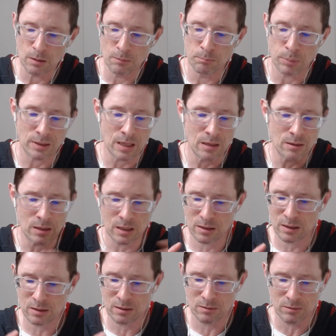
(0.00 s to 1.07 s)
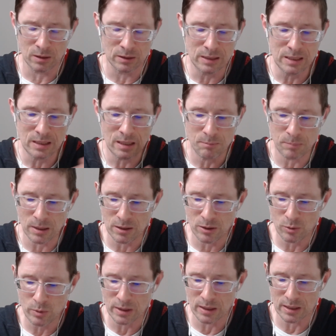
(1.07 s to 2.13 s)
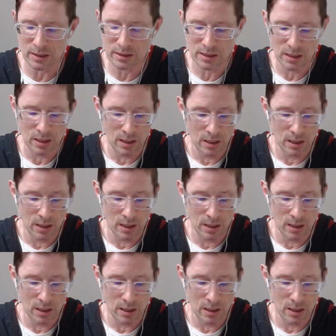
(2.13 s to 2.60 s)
But the lead had been doing this